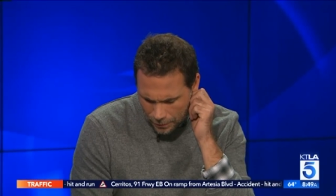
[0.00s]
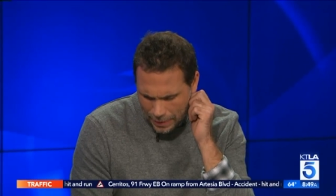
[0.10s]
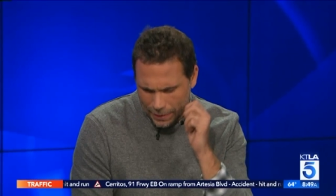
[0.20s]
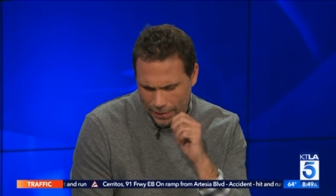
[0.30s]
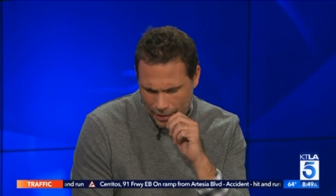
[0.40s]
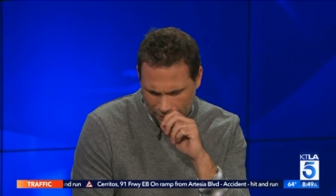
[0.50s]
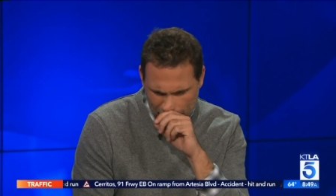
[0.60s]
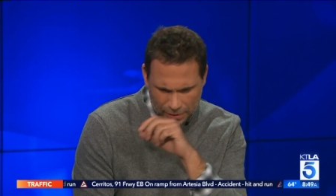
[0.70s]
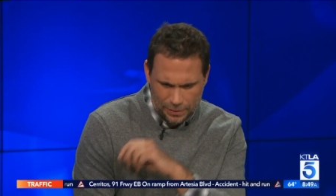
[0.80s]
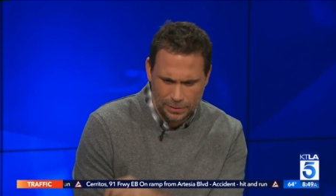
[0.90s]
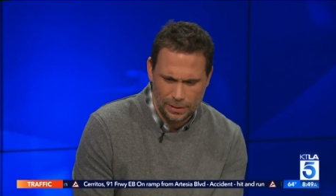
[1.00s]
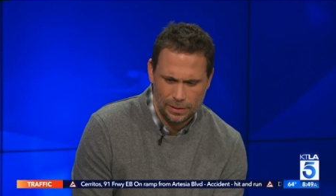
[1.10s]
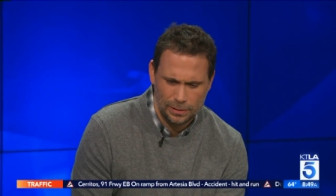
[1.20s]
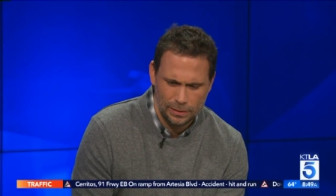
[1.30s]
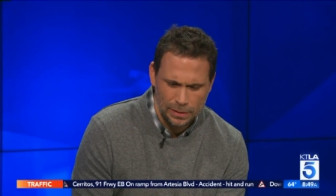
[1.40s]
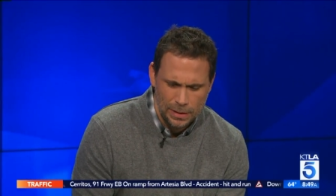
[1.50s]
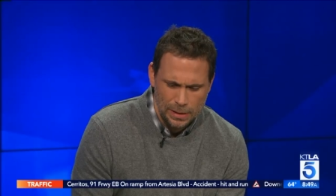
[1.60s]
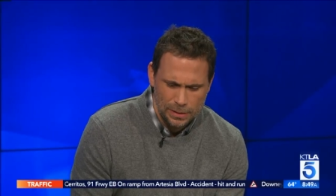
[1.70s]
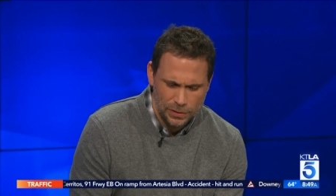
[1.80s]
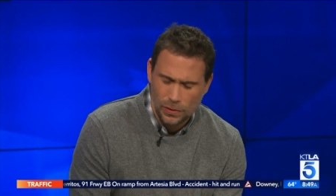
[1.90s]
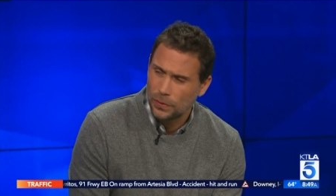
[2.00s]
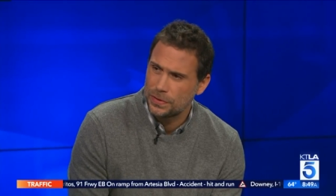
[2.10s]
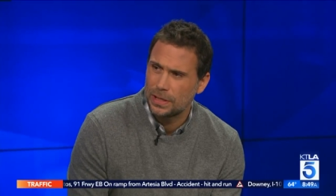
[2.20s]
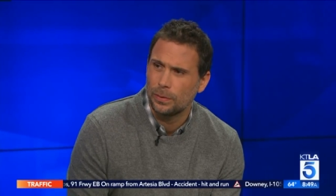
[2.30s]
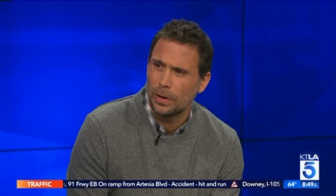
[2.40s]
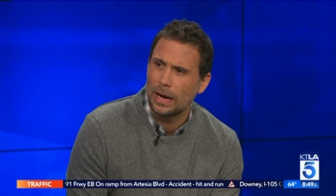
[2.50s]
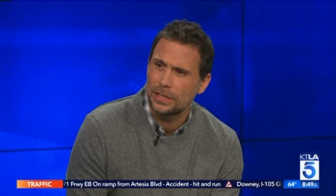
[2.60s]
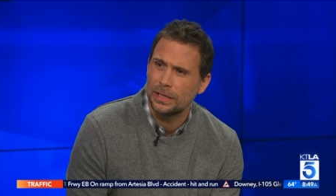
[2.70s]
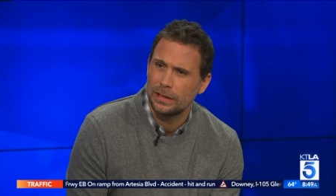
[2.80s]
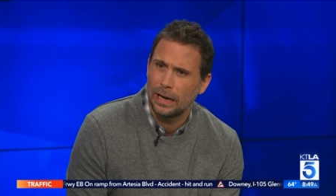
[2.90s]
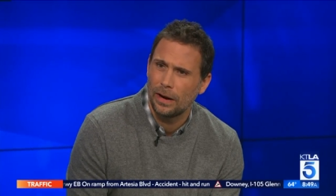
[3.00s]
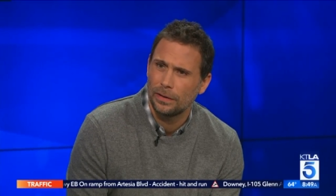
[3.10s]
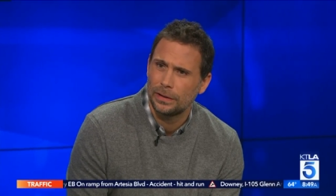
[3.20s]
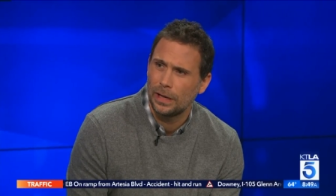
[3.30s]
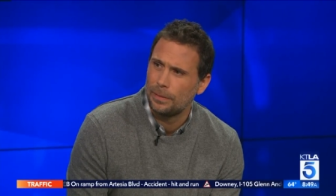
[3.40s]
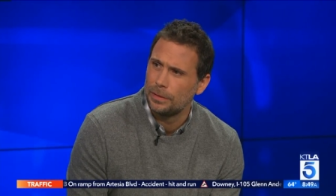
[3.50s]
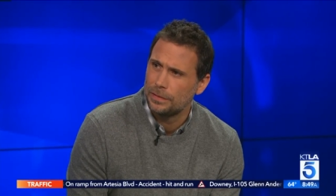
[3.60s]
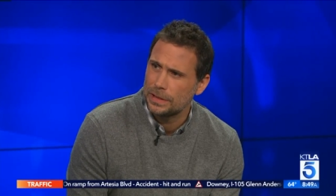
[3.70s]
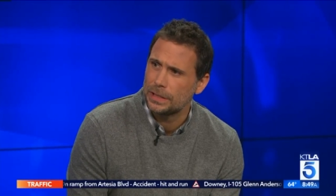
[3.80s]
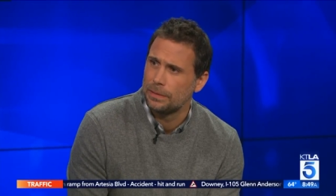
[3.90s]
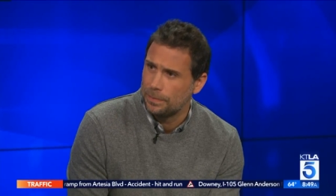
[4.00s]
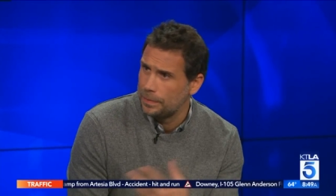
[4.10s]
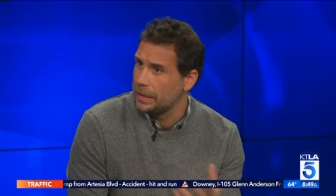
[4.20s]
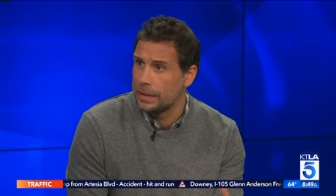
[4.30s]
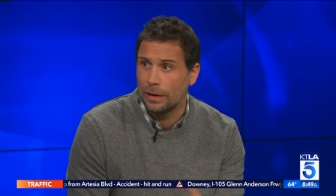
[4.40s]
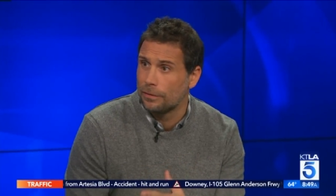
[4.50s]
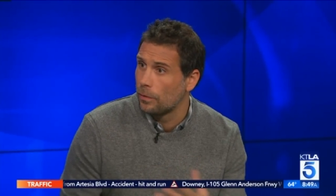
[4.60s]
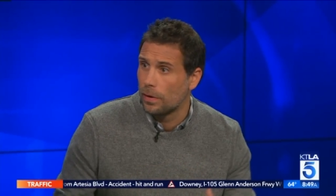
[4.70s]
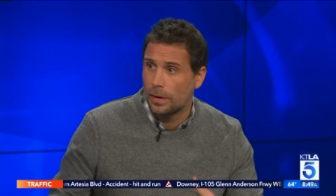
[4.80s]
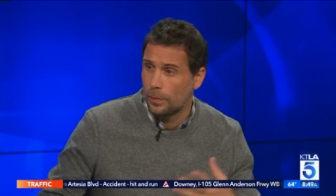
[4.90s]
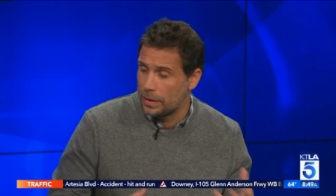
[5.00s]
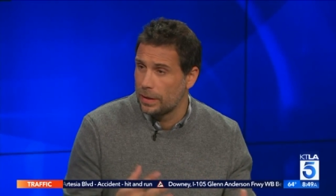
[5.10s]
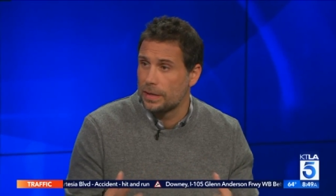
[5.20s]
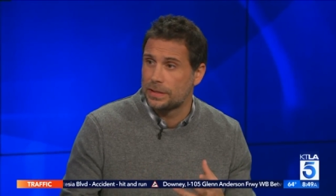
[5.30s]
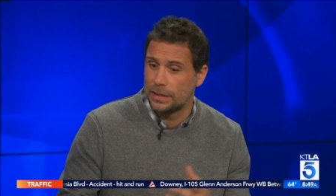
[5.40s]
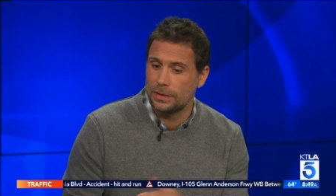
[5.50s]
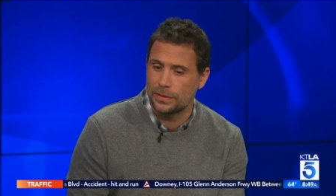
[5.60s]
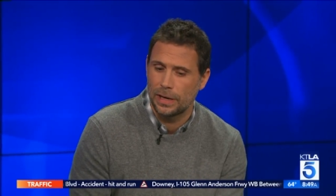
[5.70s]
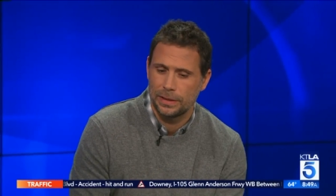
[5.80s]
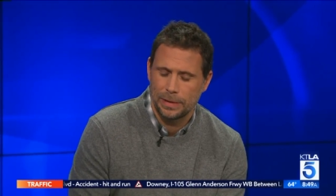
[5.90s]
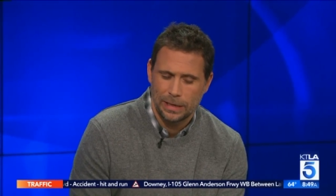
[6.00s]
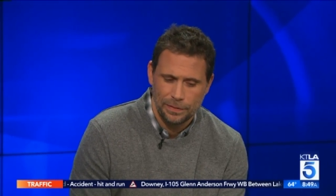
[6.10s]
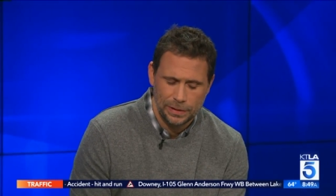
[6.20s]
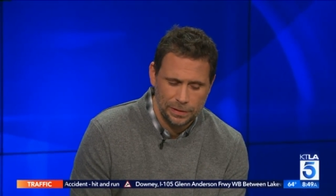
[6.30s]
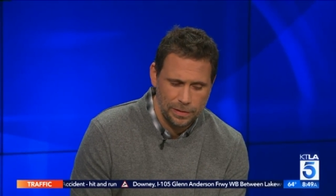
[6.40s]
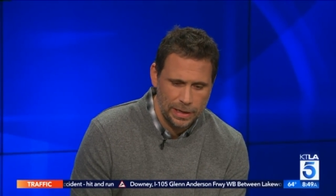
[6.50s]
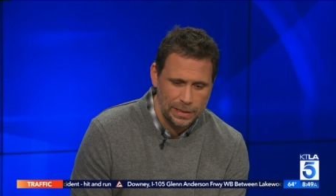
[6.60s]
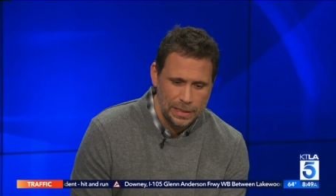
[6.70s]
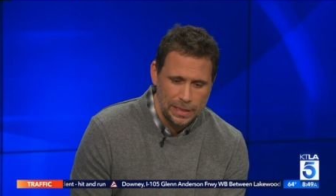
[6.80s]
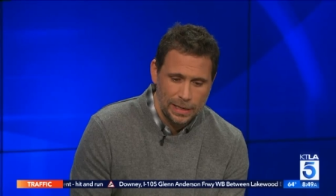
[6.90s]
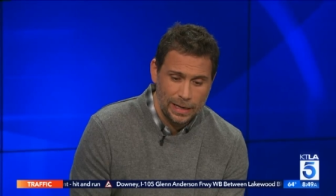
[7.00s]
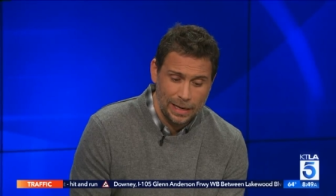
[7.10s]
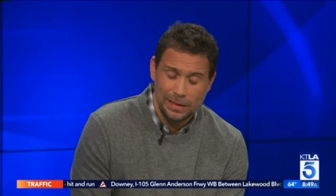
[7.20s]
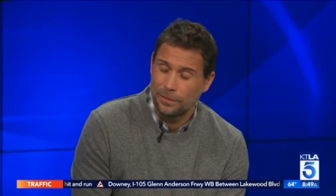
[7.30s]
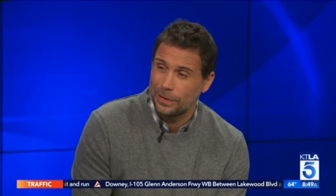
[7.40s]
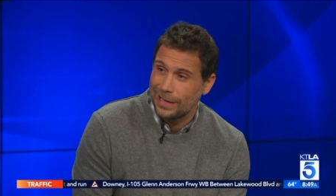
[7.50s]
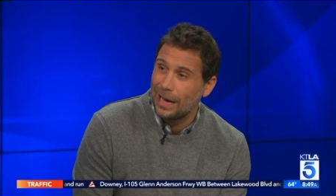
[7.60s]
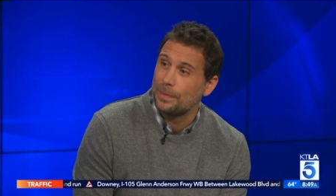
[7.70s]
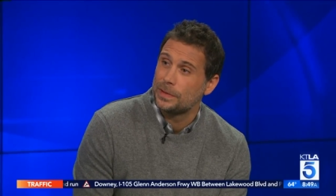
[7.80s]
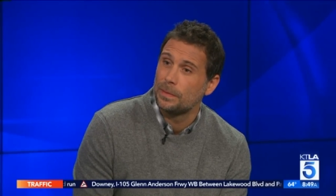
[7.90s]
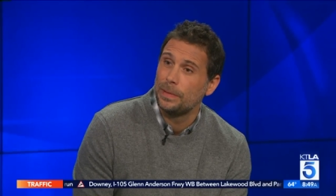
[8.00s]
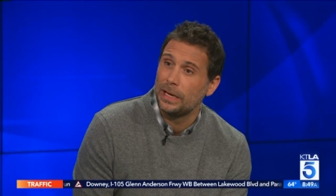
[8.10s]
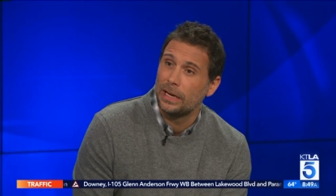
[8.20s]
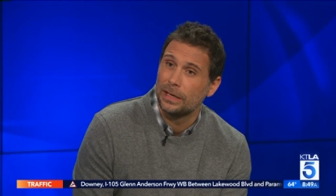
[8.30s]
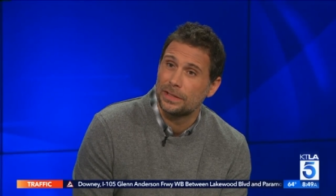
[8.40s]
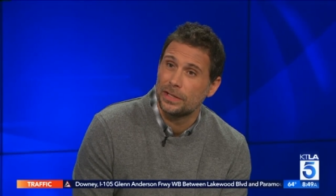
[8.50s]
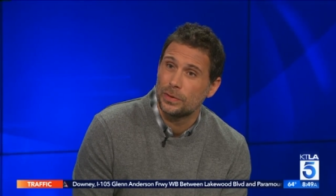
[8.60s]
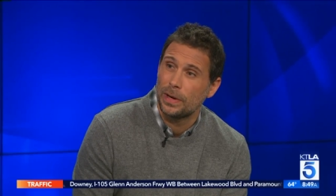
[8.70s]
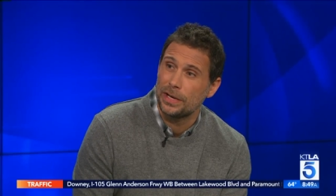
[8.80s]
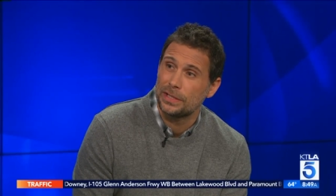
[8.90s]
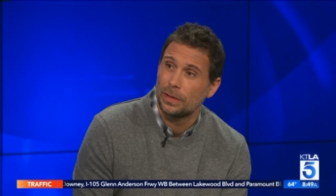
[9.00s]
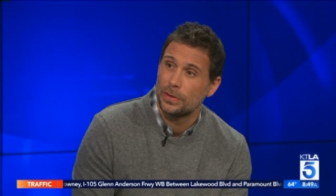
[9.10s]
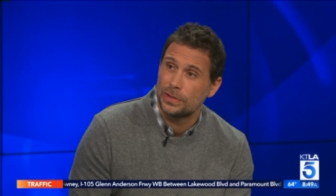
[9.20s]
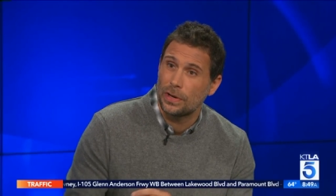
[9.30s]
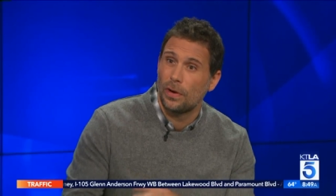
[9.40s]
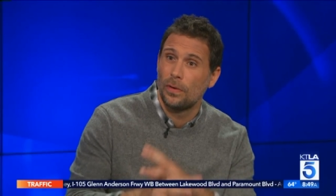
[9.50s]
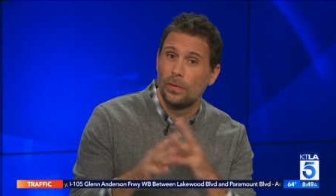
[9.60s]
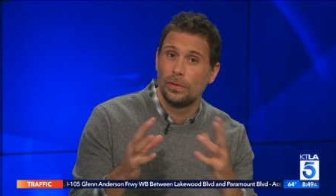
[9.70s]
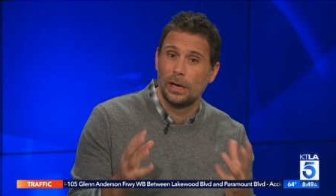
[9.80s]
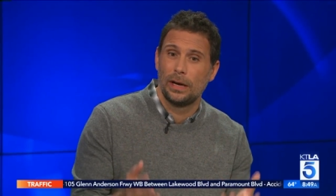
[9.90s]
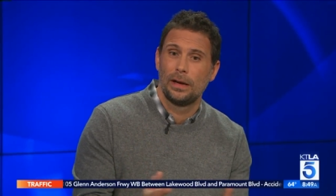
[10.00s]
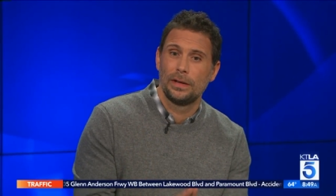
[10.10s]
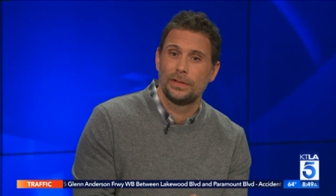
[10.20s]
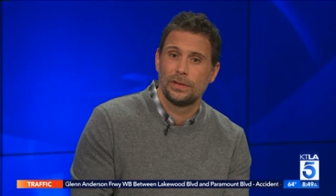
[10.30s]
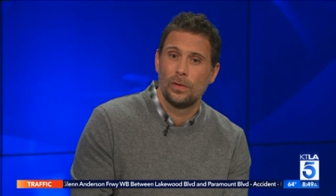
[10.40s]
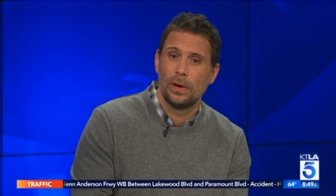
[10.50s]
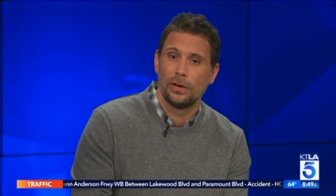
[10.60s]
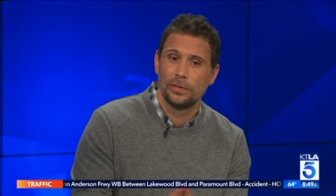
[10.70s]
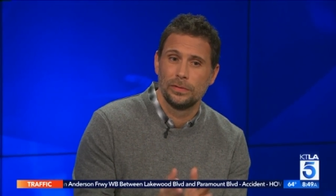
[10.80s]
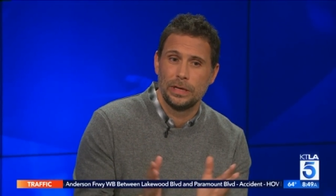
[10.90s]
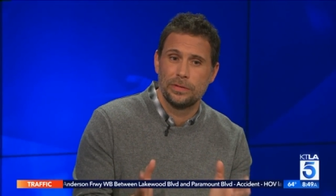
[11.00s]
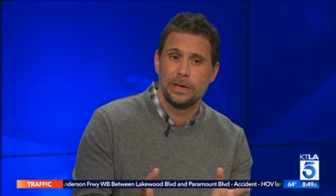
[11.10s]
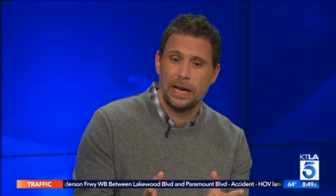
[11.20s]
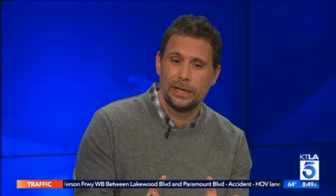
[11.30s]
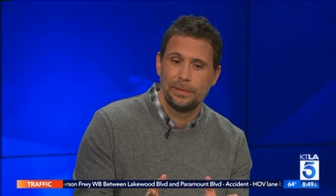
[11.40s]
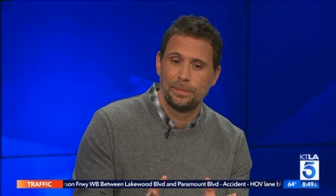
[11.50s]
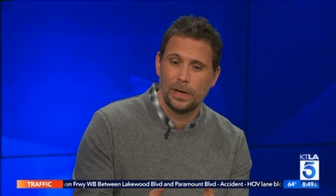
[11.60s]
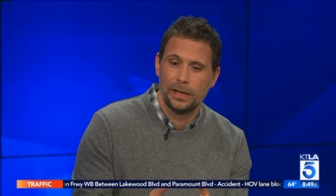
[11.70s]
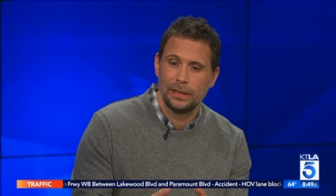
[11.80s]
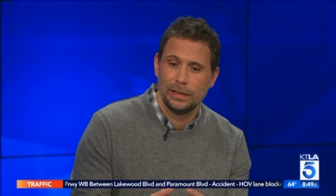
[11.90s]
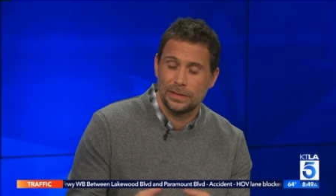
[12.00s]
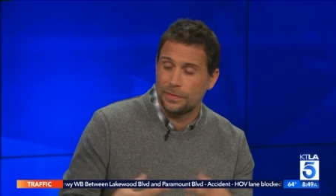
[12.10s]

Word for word: we had a lot of the the the soldiers that were actually there come and visit and be there for with us and trying to make everything right. And I think for them to be in a situation that was so uh, so well recreated, but it's a